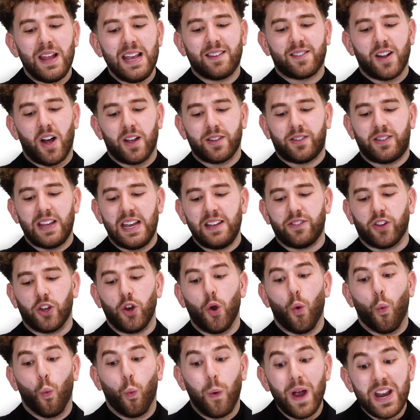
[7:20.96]
leagues last season,
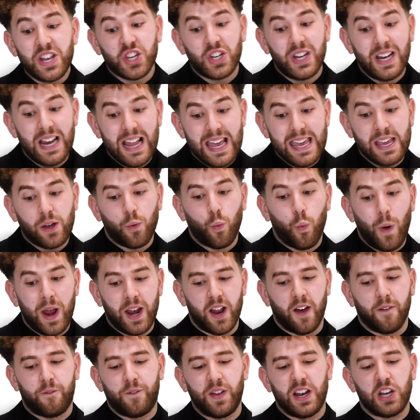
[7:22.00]
which league
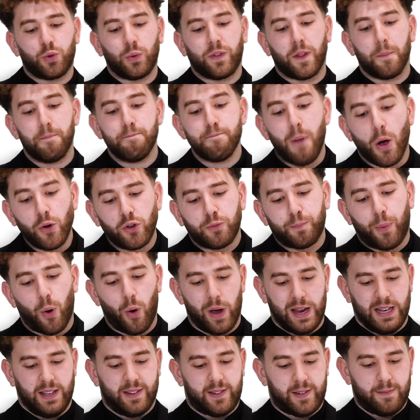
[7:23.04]
winner finished with the most
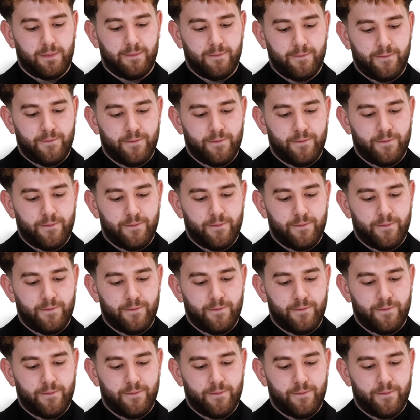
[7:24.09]
points?